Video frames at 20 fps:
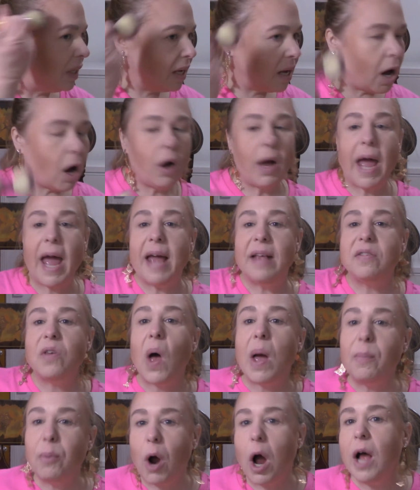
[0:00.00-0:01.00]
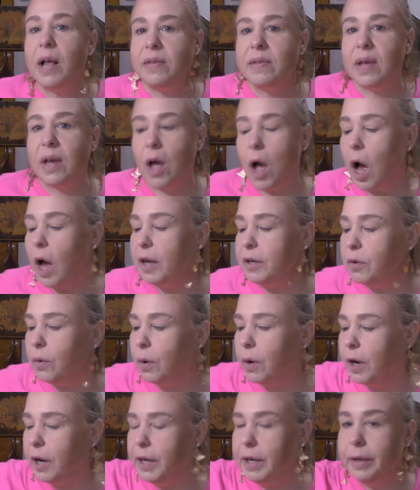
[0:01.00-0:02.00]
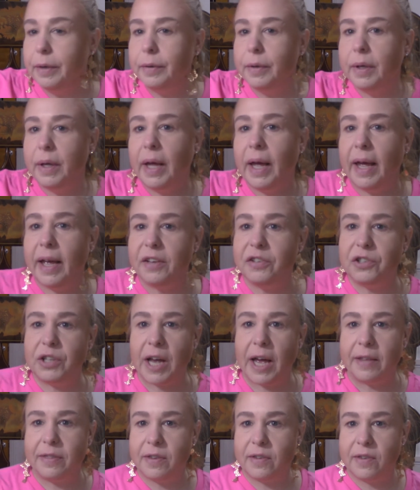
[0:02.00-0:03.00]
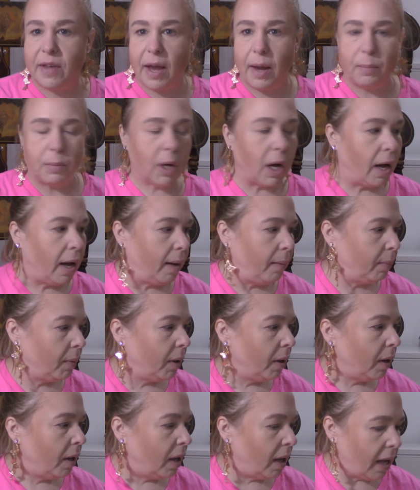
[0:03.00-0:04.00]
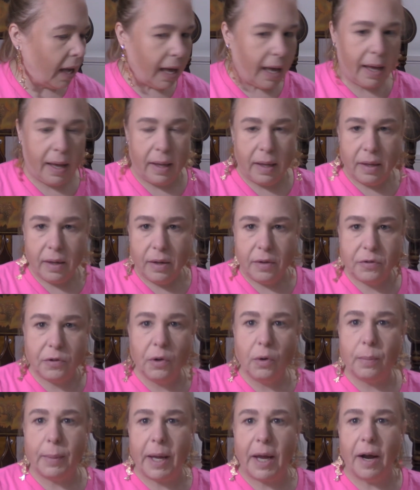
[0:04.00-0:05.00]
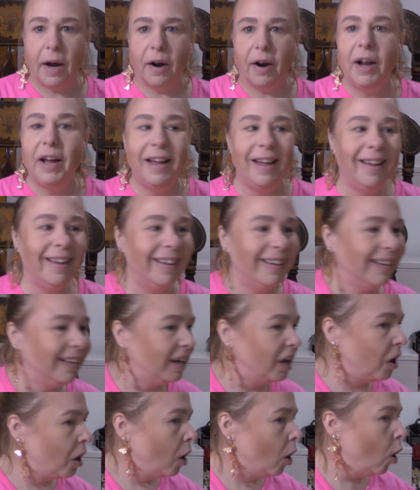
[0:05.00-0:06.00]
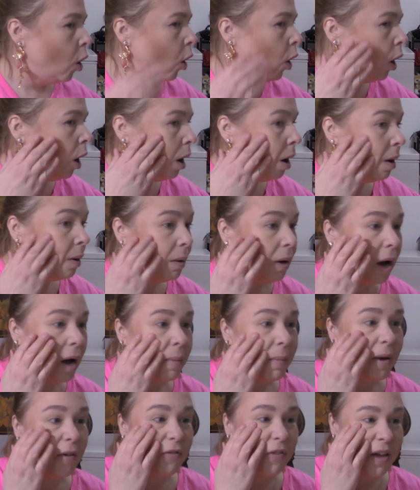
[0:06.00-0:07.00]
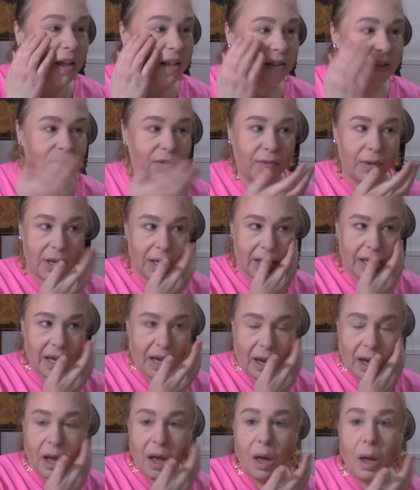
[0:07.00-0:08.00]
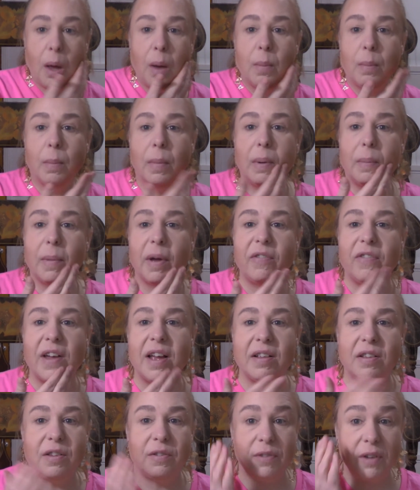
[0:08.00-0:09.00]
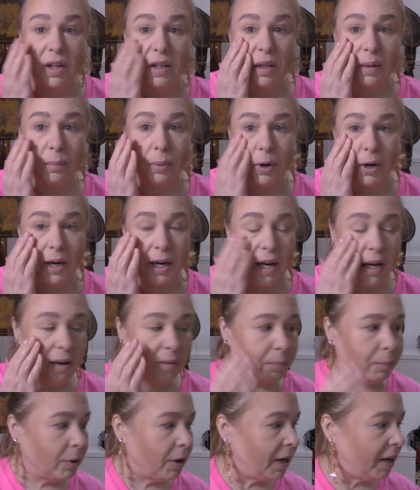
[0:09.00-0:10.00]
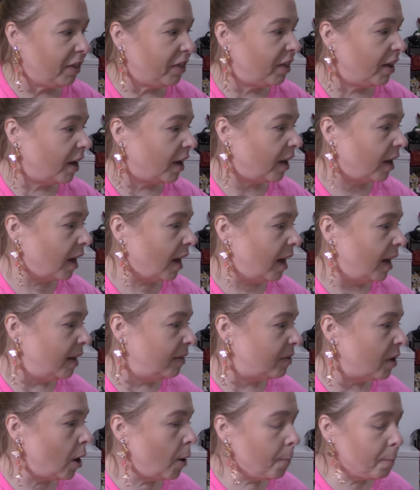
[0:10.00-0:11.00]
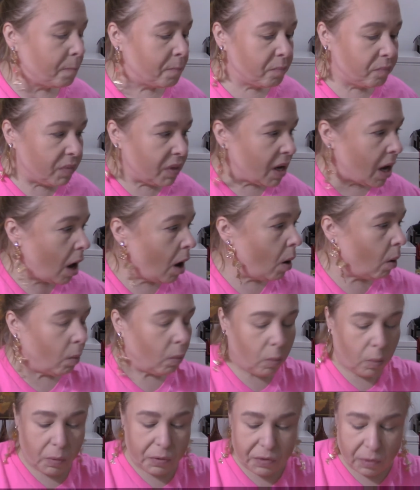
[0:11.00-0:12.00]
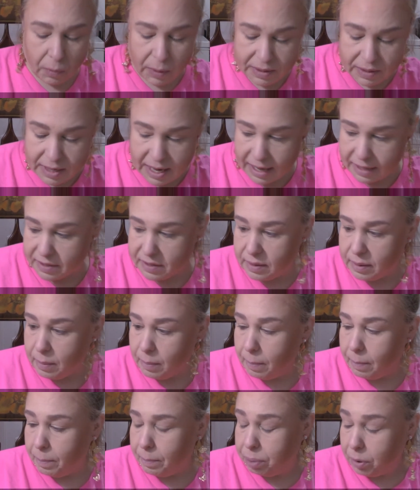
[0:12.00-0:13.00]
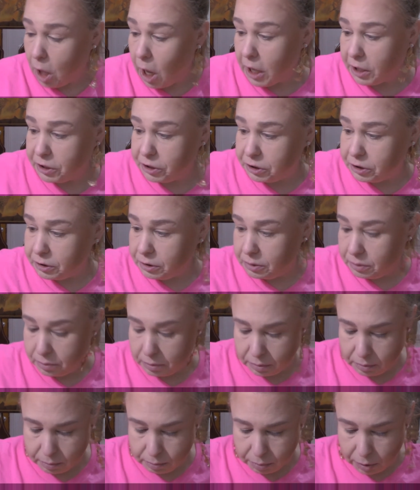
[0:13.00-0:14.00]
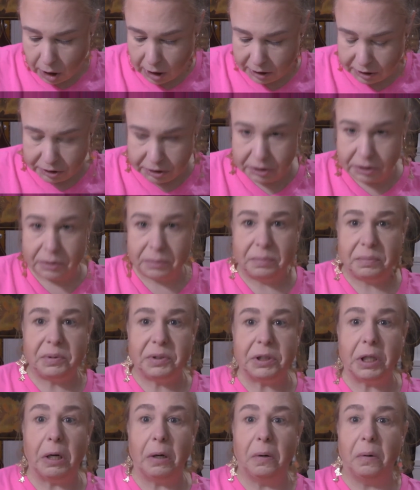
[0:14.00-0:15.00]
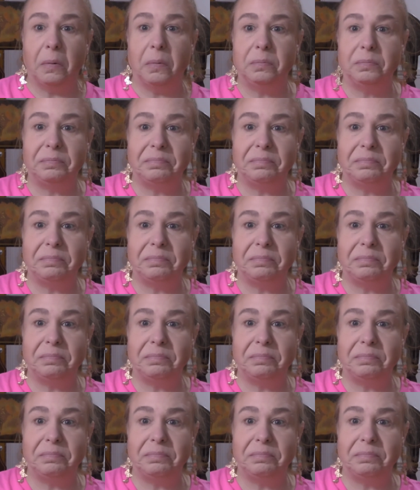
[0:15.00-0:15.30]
Okay, so I bronzed and contoured-ish at the same time. Uh, sue me here. Well, my face is feeling, my face is feeling pretty, pretty thick, guys. Oh, so what's next? Blush. Blush. So